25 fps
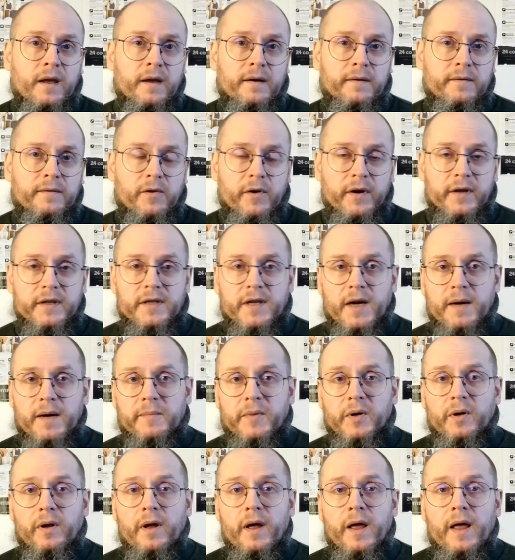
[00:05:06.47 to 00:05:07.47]
For
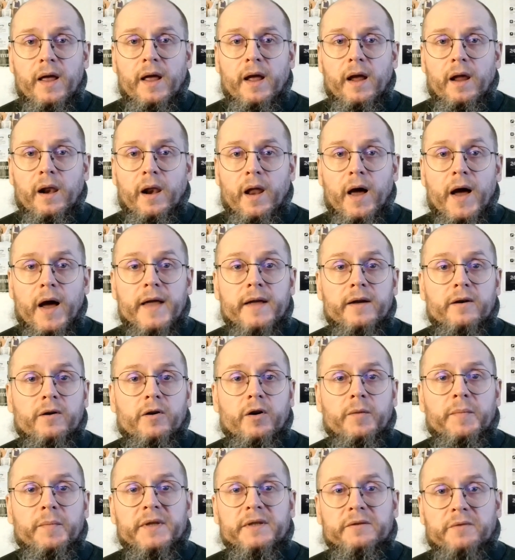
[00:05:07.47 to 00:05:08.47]
example, lying
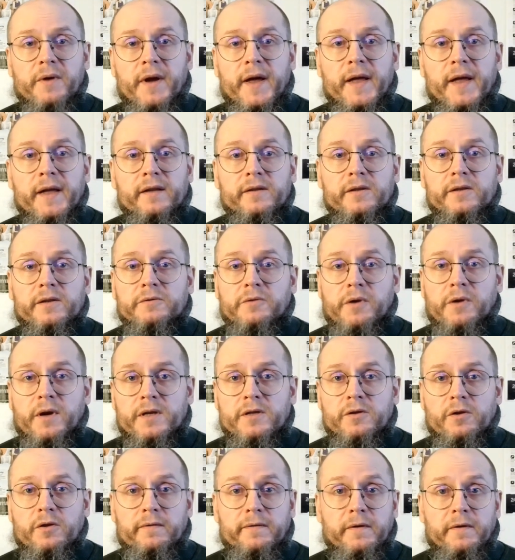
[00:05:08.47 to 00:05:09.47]
or betraying the
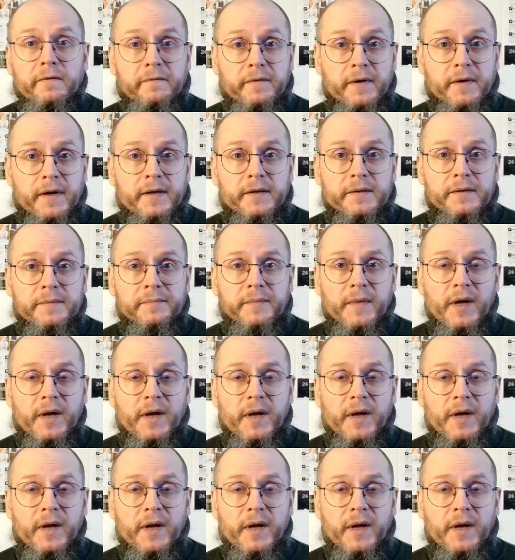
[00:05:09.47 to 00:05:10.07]
trust of a friend